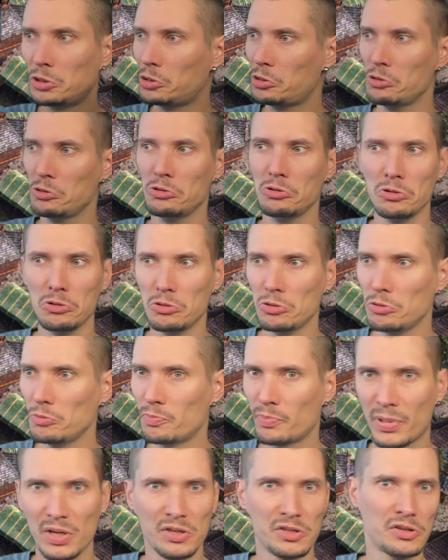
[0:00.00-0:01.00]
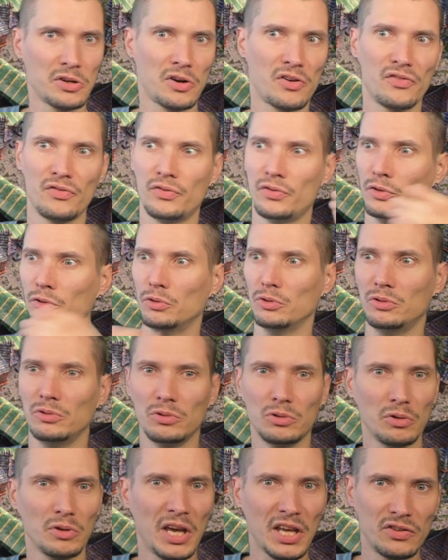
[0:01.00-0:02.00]
to preserve food,
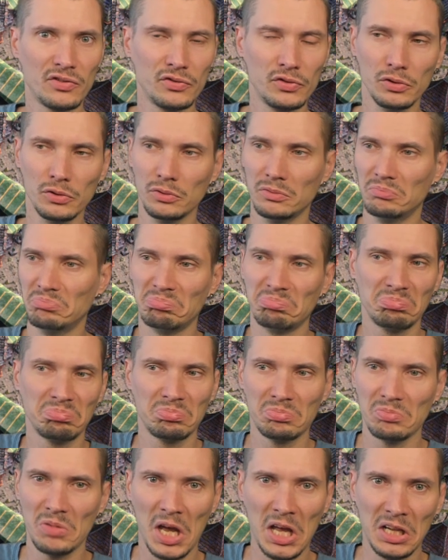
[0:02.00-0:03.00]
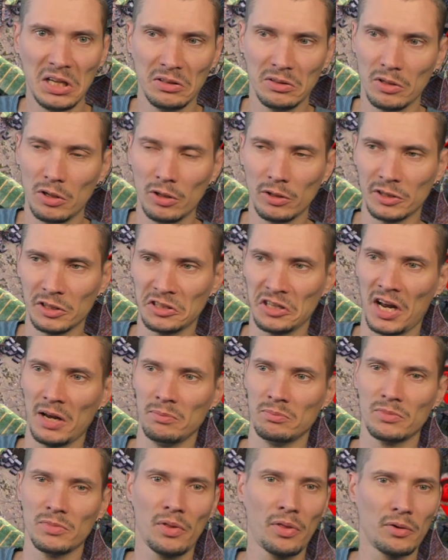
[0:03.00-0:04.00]
to get food all the
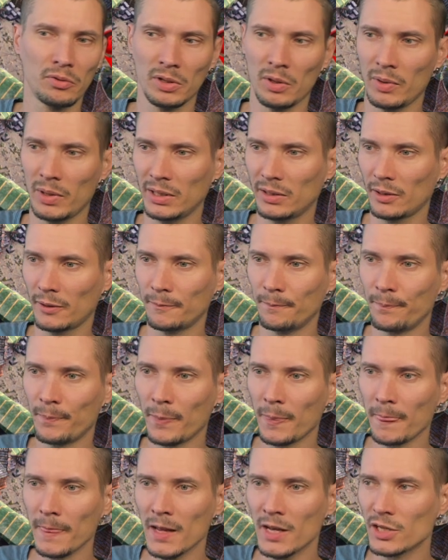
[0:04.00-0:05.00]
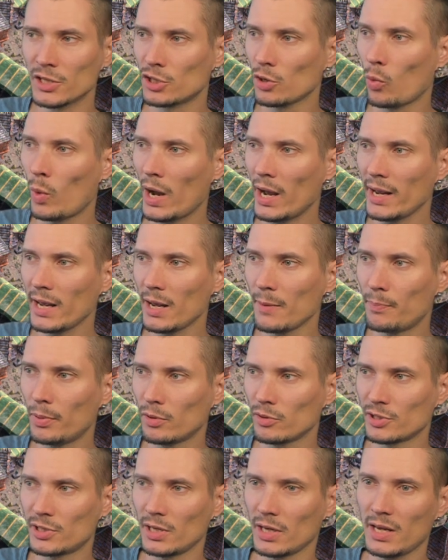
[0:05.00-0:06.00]
time through the winter. So why I
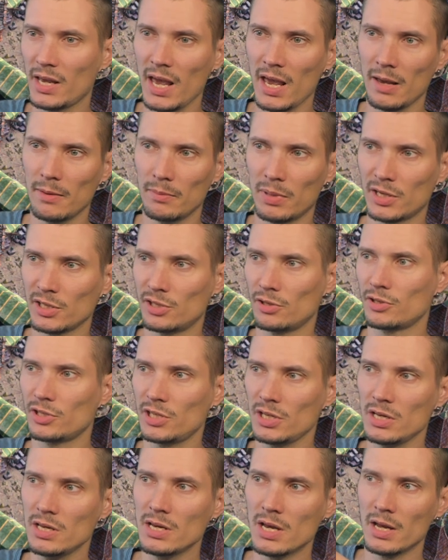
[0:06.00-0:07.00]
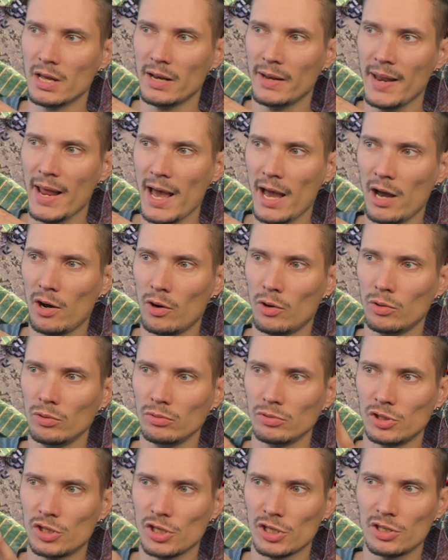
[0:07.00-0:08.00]
paused the game, because you see now
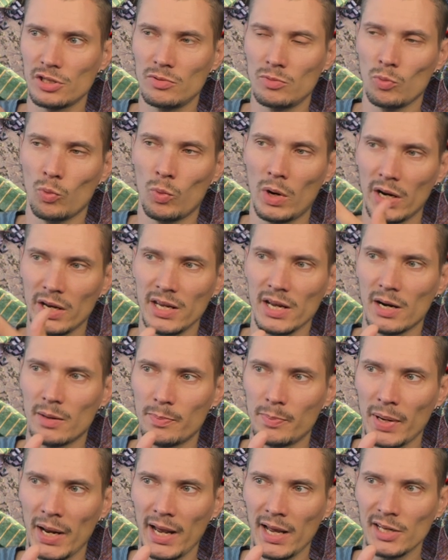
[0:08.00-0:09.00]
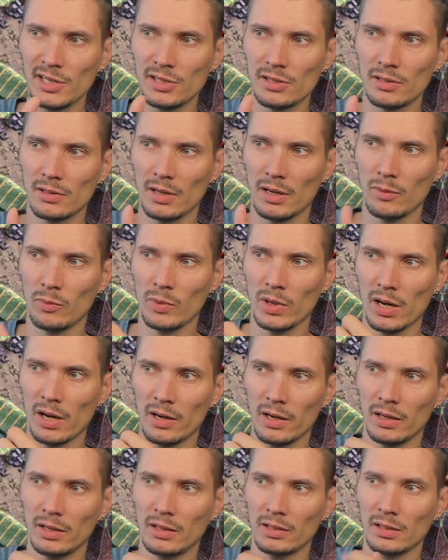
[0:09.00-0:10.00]
just 1 year passed, we
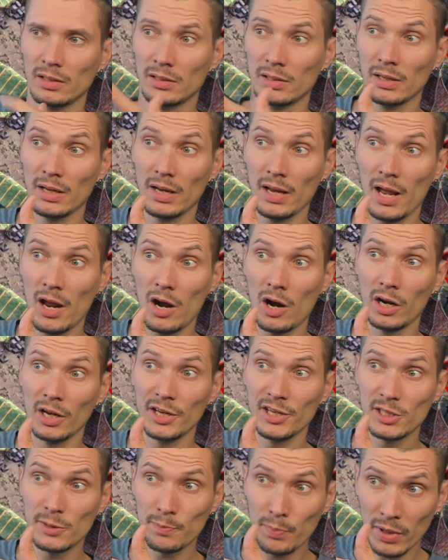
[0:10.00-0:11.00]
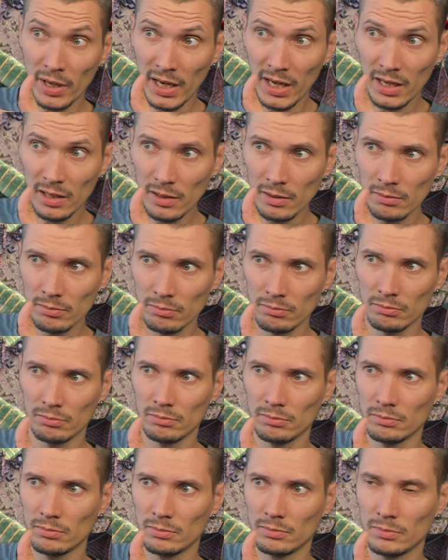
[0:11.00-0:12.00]
are in early spring.
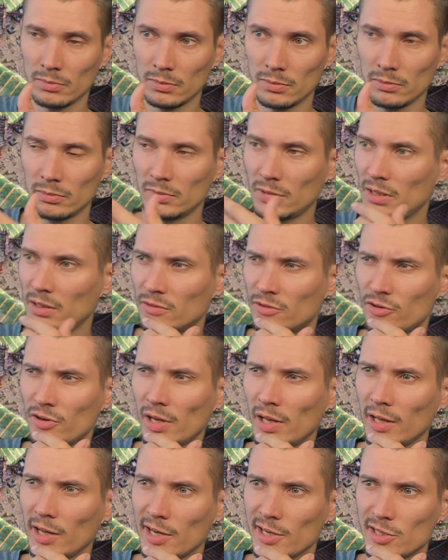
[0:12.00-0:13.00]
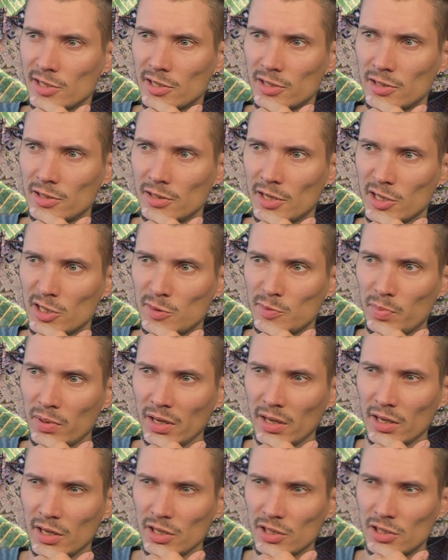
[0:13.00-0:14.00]
Didn't realize the
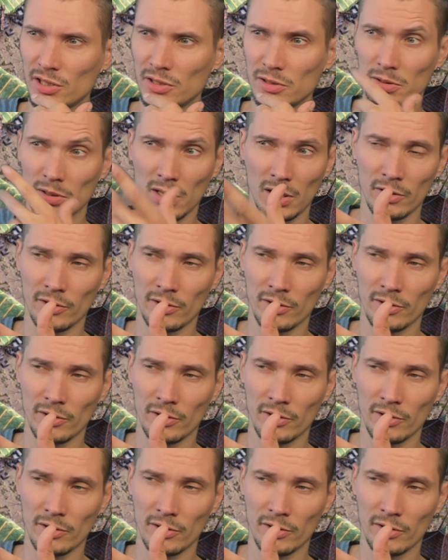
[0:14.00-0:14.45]
spring is